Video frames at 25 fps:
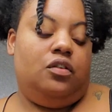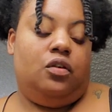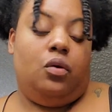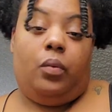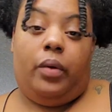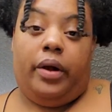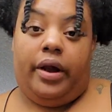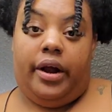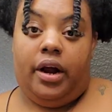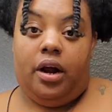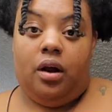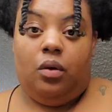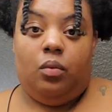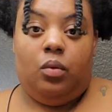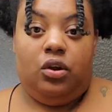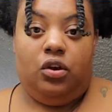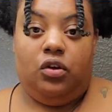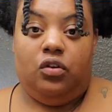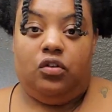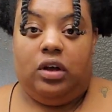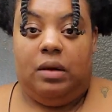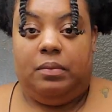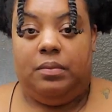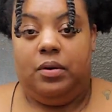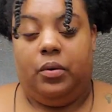to wear what you
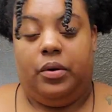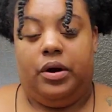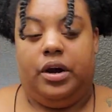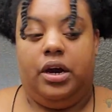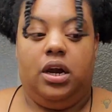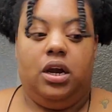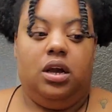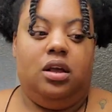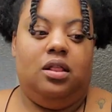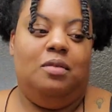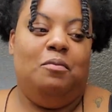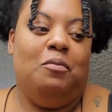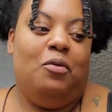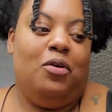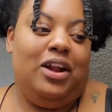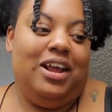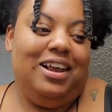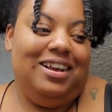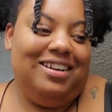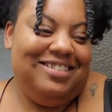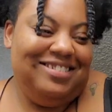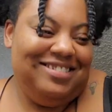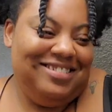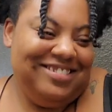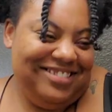saw me wearing in the
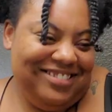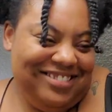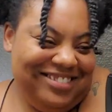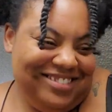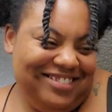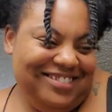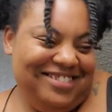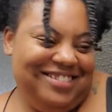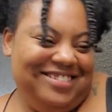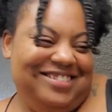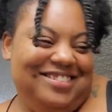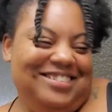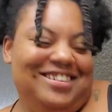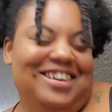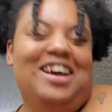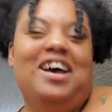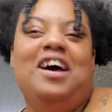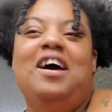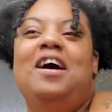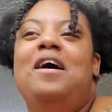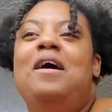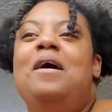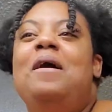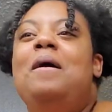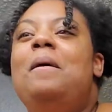morning
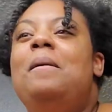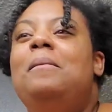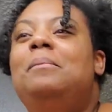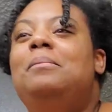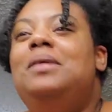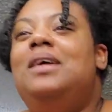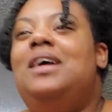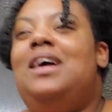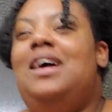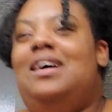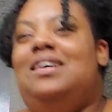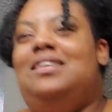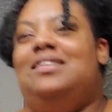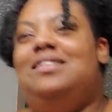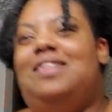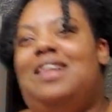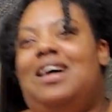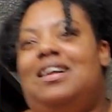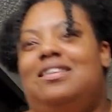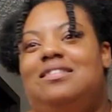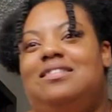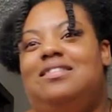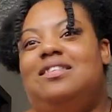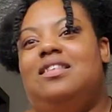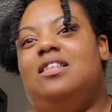because
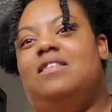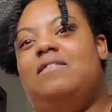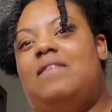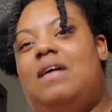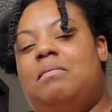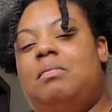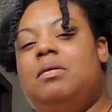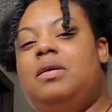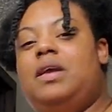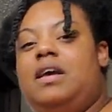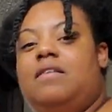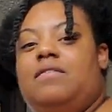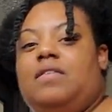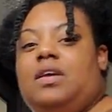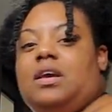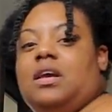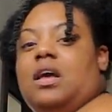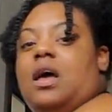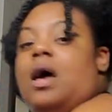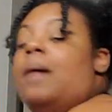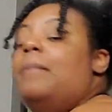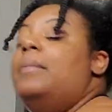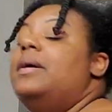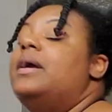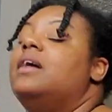that's the vibe I'm
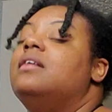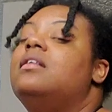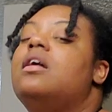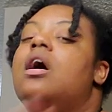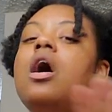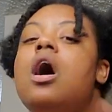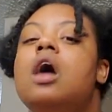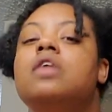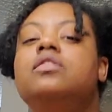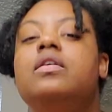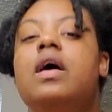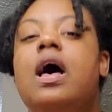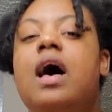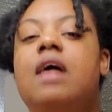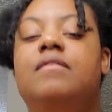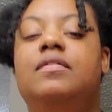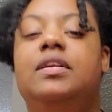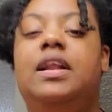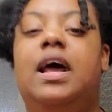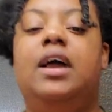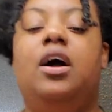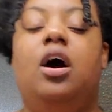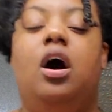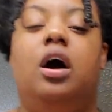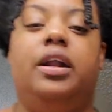giving. Because I also have a
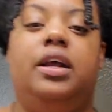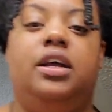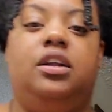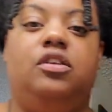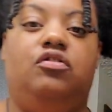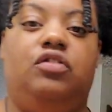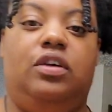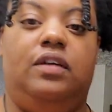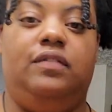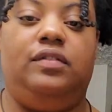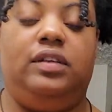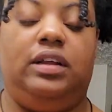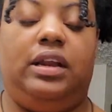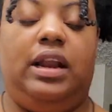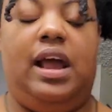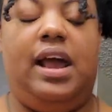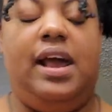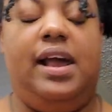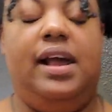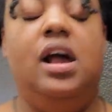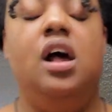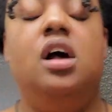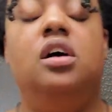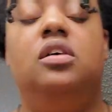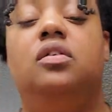night audit shift
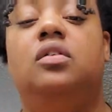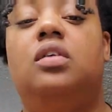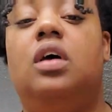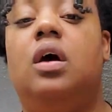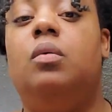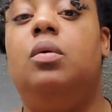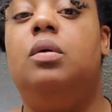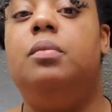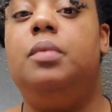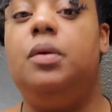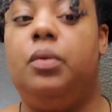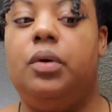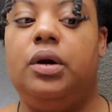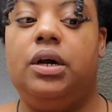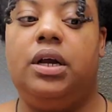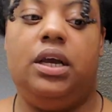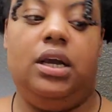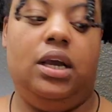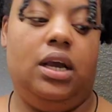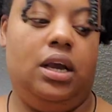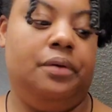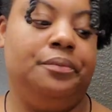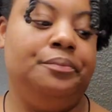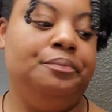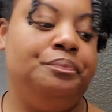today, so I will be
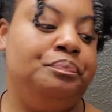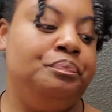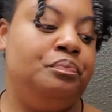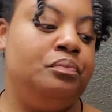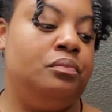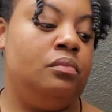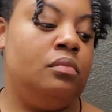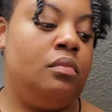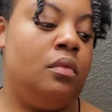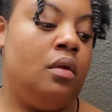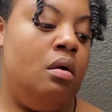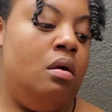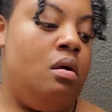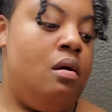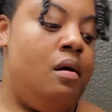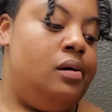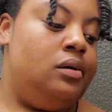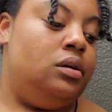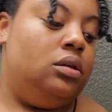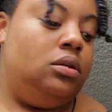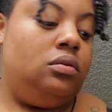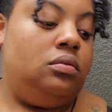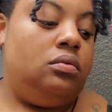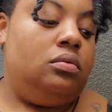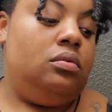working
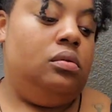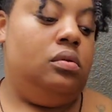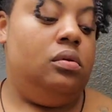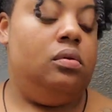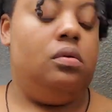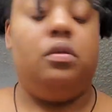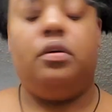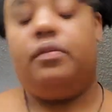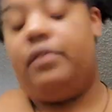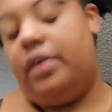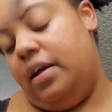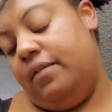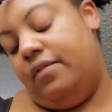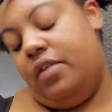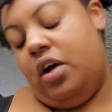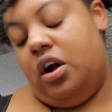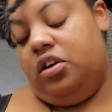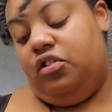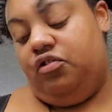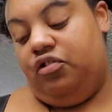the graveyard